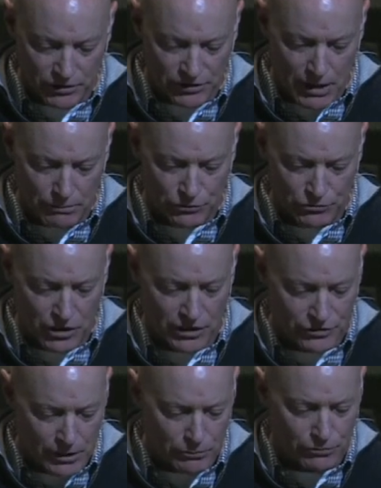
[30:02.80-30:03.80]
examples.
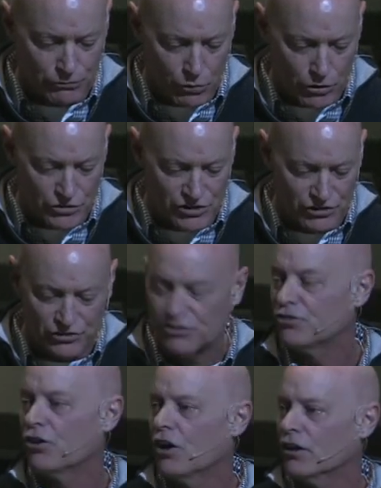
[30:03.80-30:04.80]
John chapter 4, Jesus
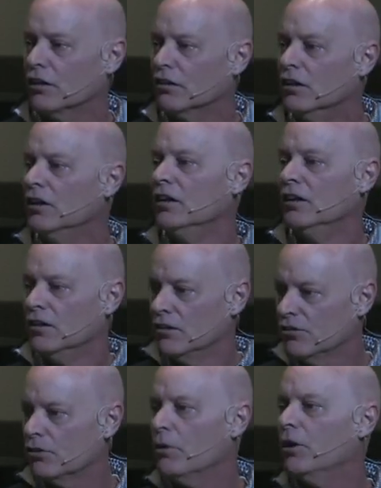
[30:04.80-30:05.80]
is talking
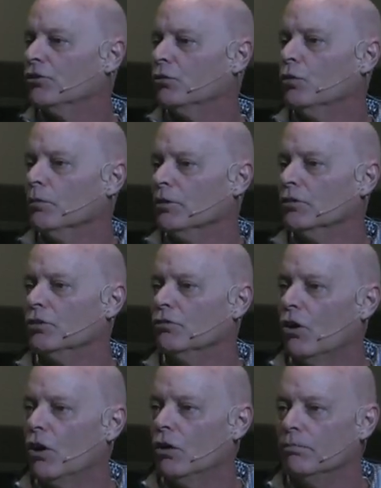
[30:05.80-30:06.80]
Samaritan woman. You've
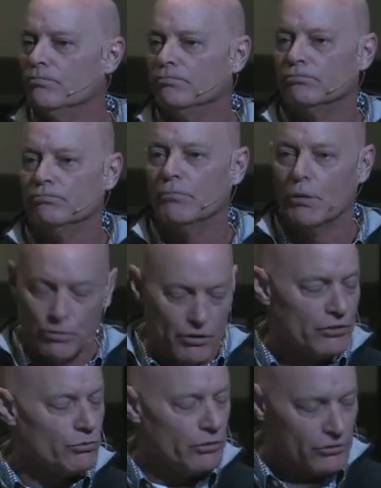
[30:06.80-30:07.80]
all remember
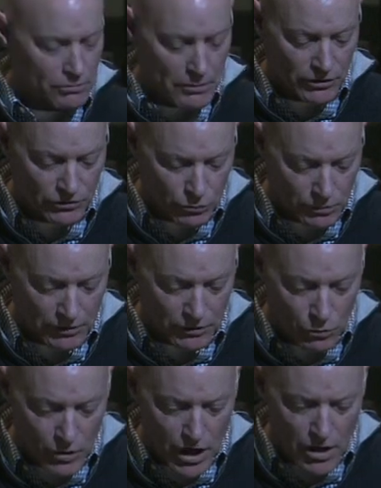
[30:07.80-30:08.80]
this one, Samaritan woman at
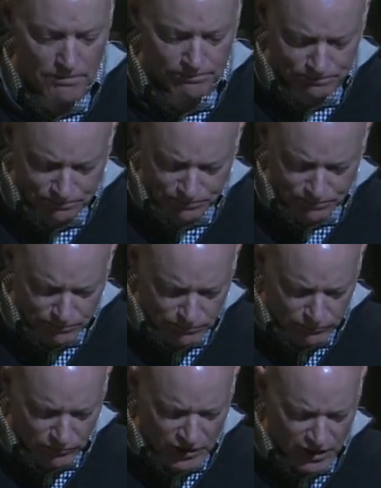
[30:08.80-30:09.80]
the well.
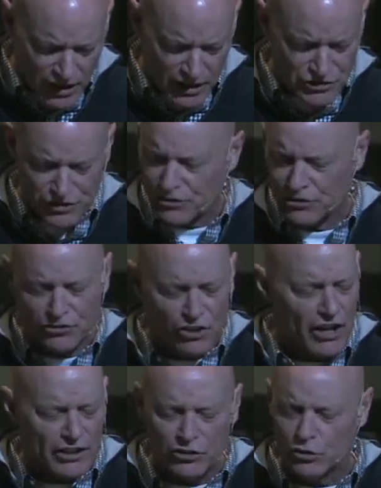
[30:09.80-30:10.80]
Uh, Jesus is
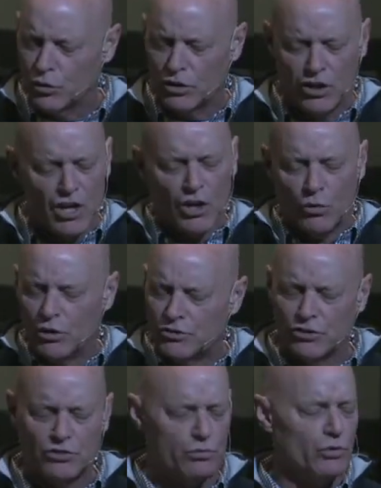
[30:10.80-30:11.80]
talking to her, which
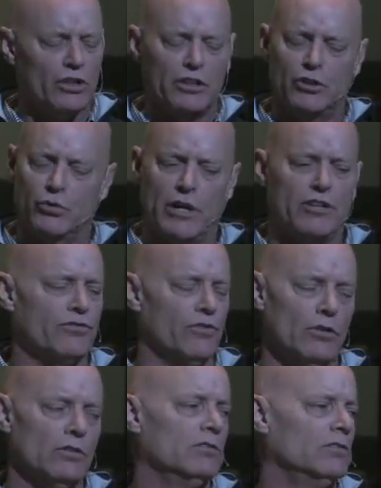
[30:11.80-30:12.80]
is really
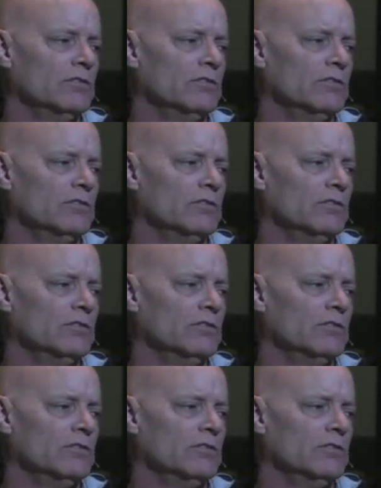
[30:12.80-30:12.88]
graceful.